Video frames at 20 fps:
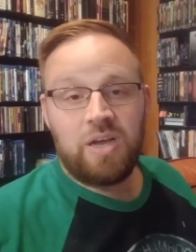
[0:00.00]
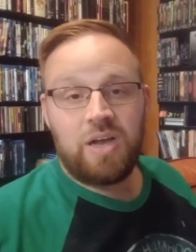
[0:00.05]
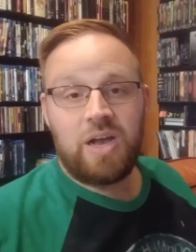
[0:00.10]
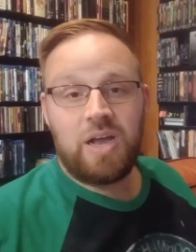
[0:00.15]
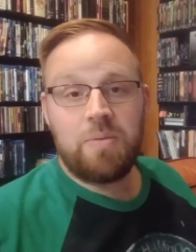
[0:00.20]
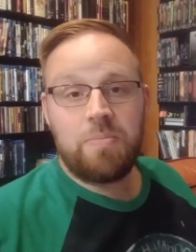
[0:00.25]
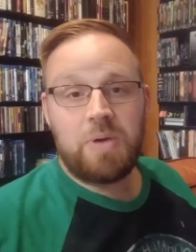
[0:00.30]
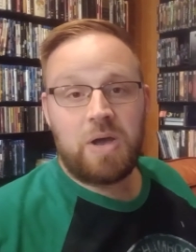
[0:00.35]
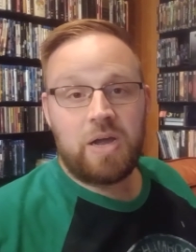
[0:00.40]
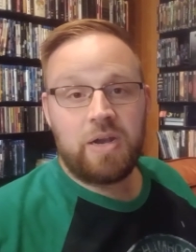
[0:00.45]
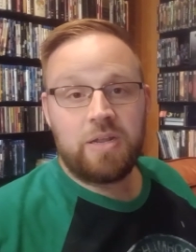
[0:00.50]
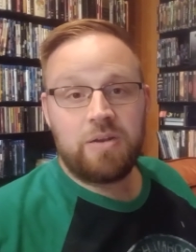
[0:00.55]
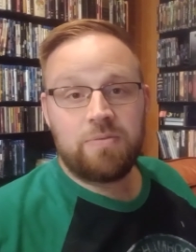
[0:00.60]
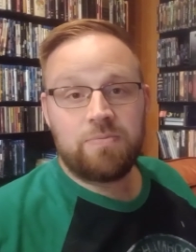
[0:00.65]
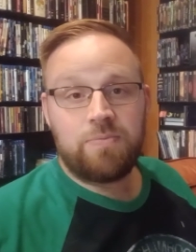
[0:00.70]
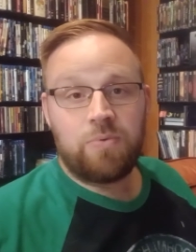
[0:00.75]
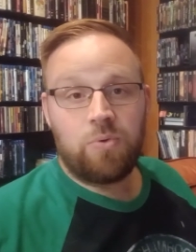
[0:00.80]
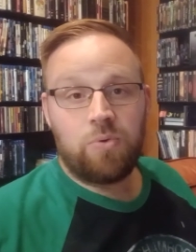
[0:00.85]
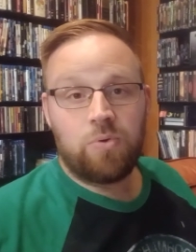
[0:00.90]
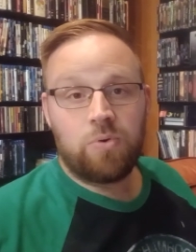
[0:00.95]
I bought it
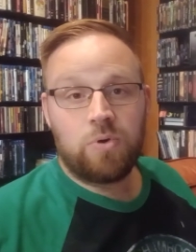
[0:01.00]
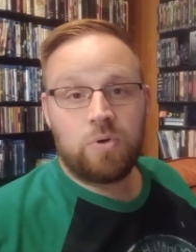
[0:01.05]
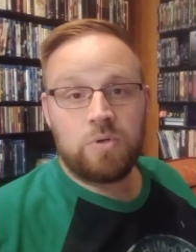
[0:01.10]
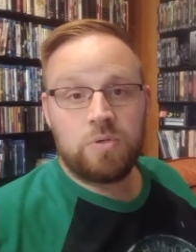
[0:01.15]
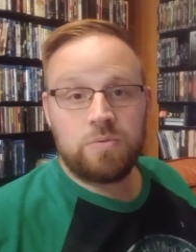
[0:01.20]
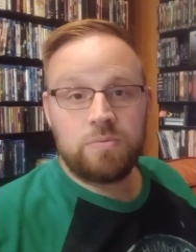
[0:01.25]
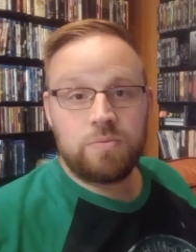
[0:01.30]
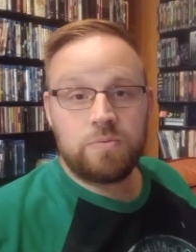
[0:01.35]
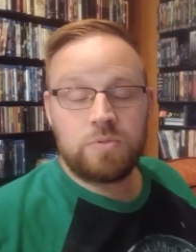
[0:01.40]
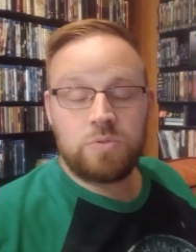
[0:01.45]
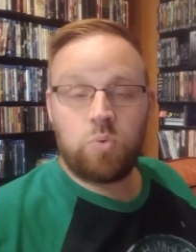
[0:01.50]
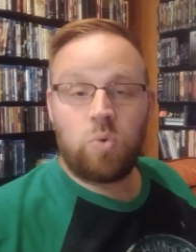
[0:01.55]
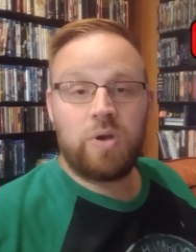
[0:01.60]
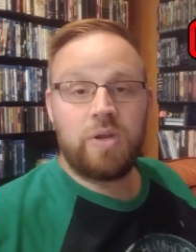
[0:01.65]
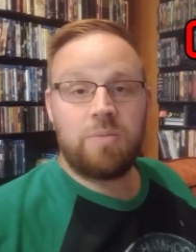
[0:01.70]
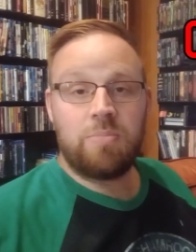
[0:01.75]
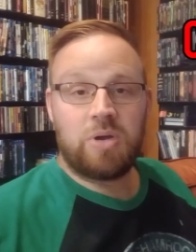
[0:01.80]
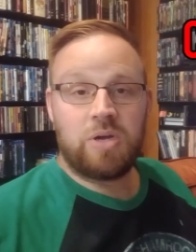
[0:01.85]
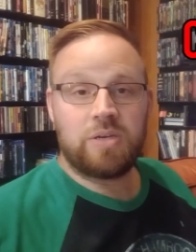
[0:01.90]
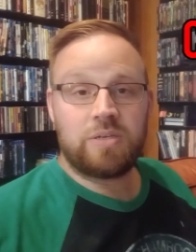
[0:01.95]
for
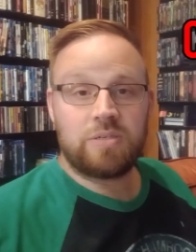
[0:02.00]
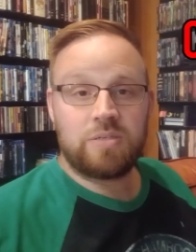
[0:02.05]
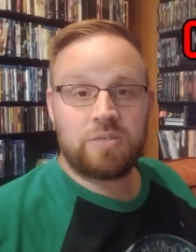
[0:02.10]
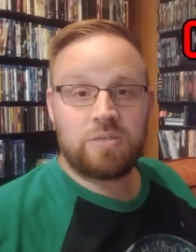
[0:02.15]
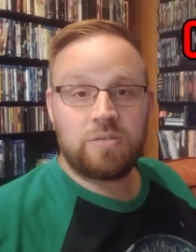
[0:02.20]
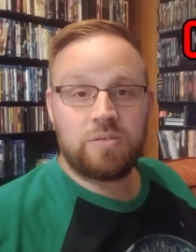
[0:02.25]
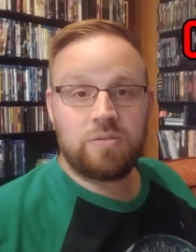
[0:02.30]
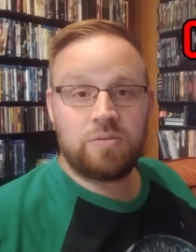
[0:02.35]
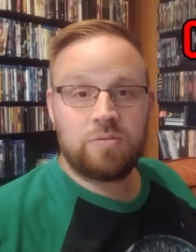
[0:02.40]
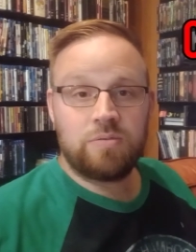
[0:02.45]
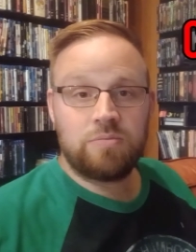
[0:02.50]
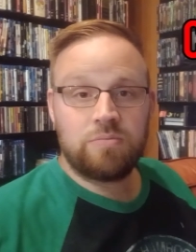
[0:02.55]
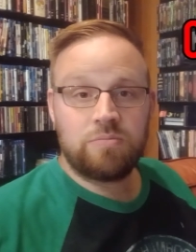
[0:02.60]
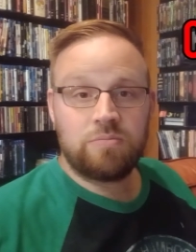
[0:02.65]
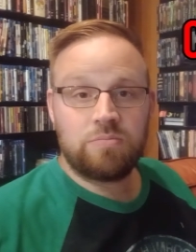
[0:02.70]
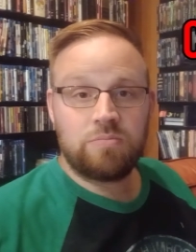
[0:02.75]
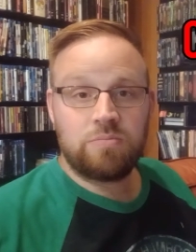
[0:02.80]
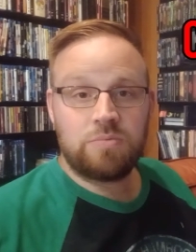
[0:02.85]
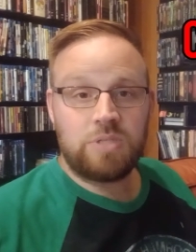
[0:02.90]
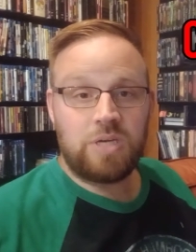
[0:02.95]
20 bucks,
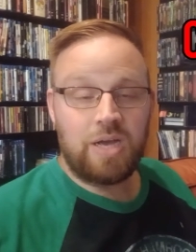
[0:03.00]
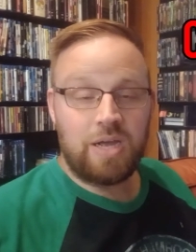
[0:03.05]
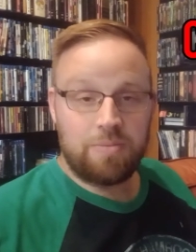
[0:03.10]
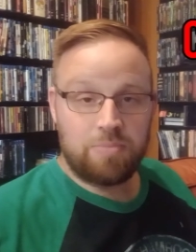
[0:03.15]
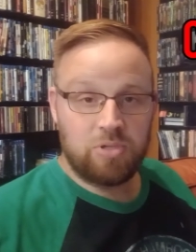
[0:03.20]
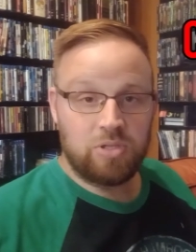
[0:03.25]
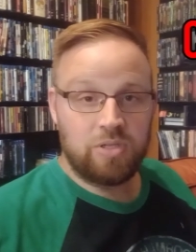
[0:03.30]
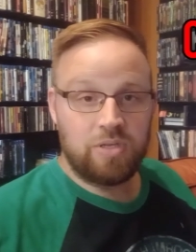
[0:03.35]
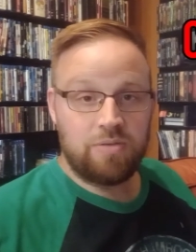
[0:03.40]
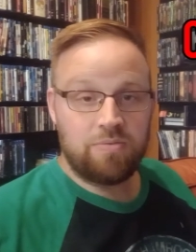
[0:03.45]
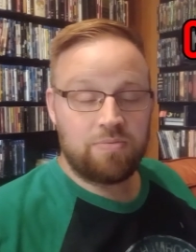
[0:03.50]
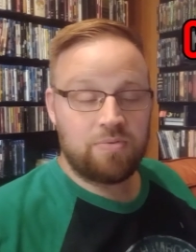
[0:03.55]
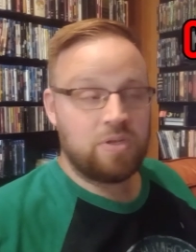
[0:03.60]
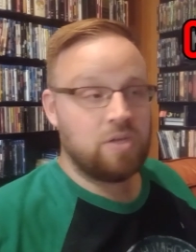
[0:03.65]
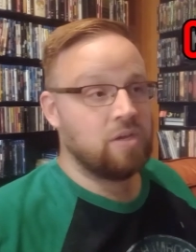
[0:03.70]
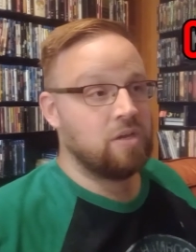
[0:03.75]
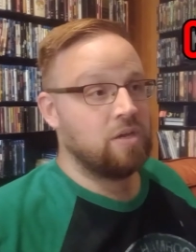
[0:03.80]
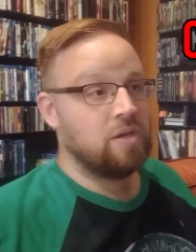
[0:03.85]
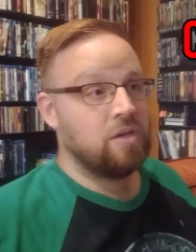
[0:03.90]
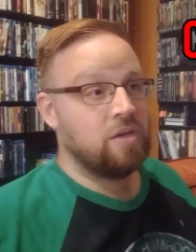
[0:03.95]
I believe,
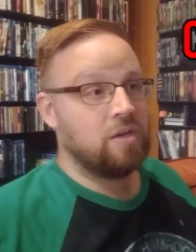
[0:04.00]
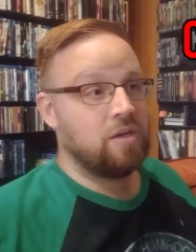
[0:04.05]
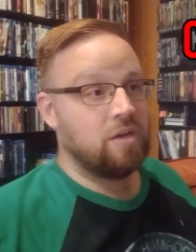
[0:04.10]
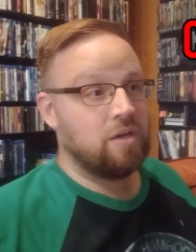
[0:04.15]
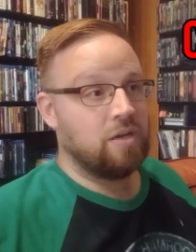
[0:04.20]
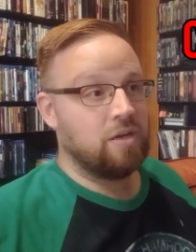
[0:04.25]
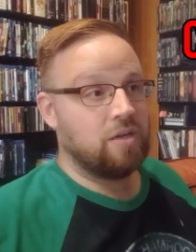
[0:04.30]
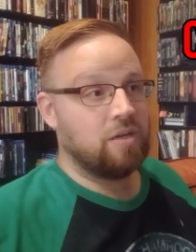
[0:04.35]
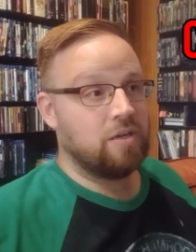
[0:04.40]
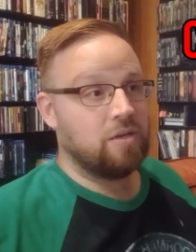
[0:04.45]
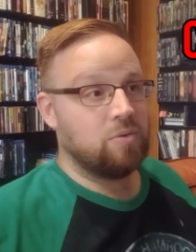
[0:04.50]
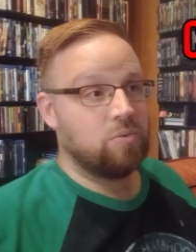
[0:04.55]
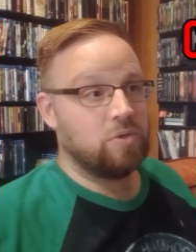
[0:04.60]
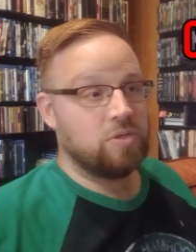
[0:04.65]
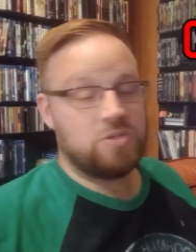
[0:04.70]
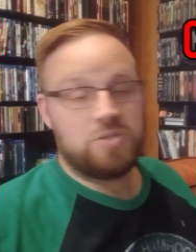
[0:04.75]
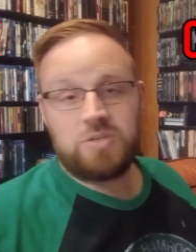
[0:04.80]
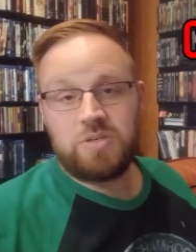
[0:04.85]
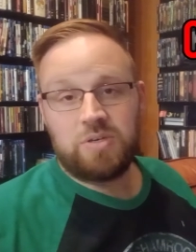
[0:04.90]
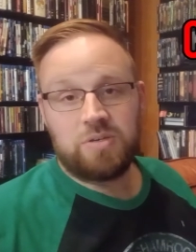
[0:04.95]
uh,
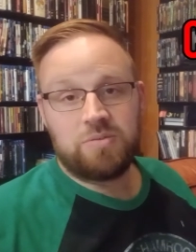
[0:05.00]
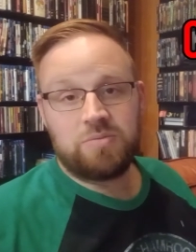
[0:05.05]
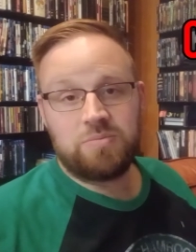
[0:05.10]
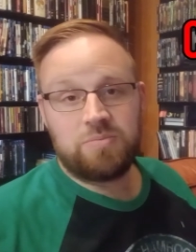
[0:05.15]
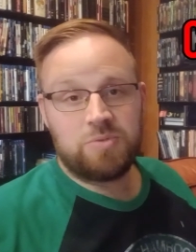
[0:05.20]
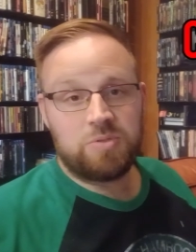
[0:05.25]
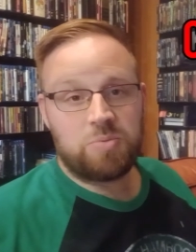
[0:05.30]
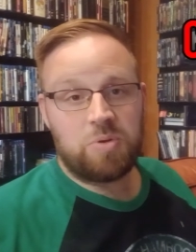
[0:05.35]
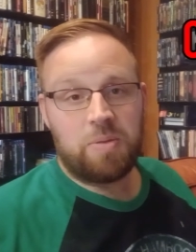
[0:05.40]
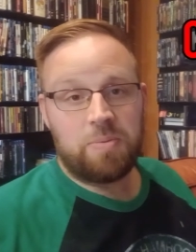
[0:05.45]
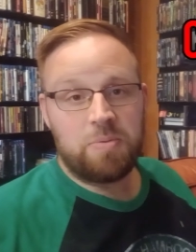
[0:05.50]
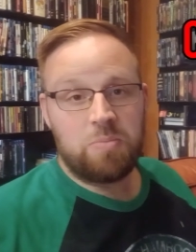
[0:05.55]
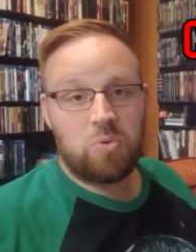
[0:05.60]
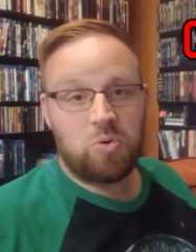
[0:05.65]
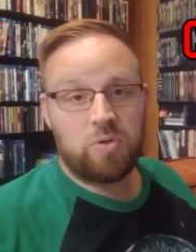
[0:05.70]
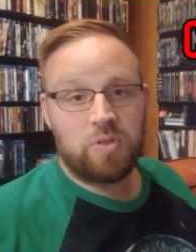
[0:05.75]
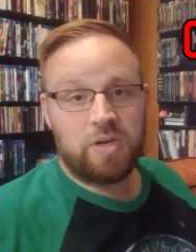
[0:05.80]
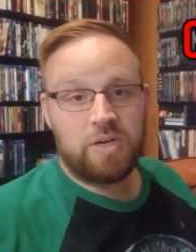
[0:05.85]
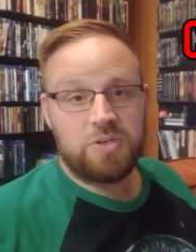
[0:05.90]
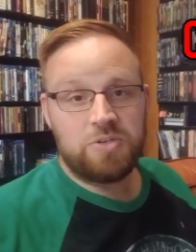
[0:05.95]
which, you know, was probably
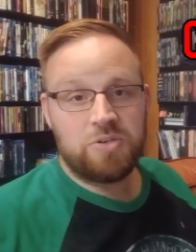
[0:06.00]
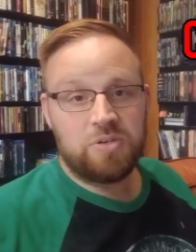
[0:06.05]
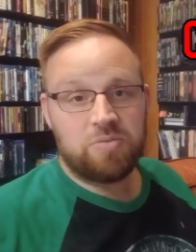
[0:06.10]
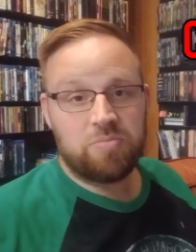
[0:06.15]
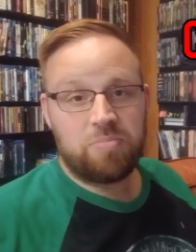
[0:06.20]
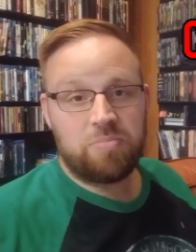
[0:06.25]
more than I should have